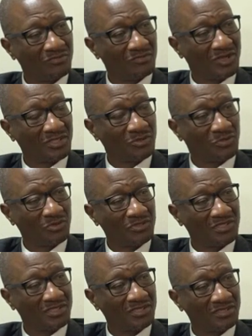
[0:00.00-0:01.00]

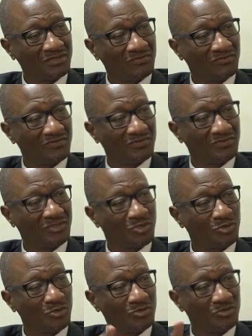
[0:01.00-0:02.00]
Mwanaspoti,
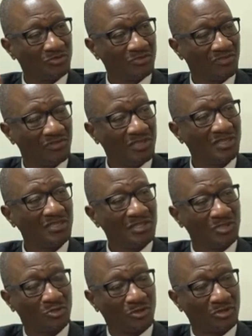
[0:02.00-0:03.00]
2, 3.
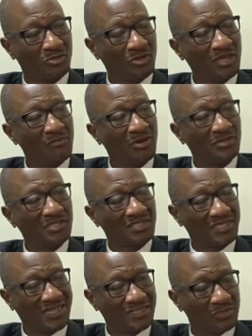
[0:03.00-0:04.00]
So we're talking about
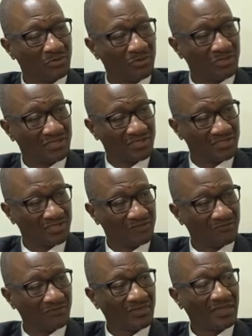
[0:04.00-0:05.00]
touch points,
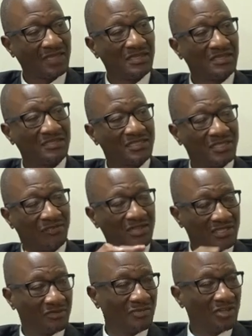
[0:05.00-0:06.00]

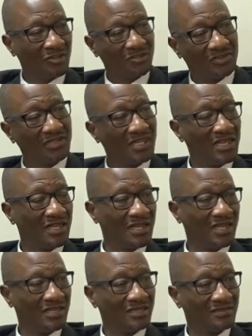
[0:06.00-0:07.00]
70 million a
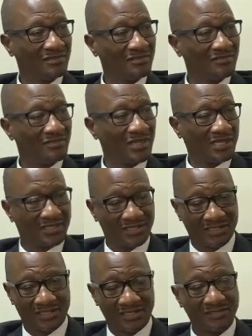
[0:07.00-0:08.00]
day. That
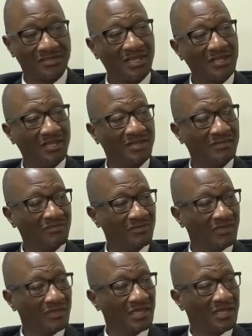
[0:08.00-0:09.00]
a Tanzanian,
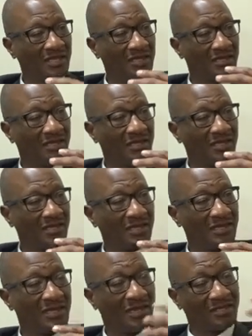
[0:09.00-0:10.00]

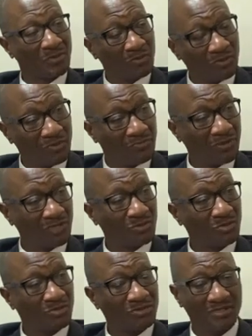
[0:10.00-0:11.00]
a diaspora
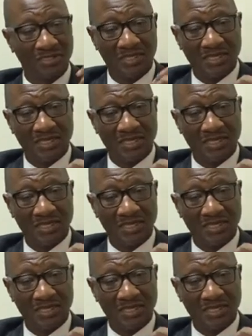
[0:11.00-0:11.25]
person,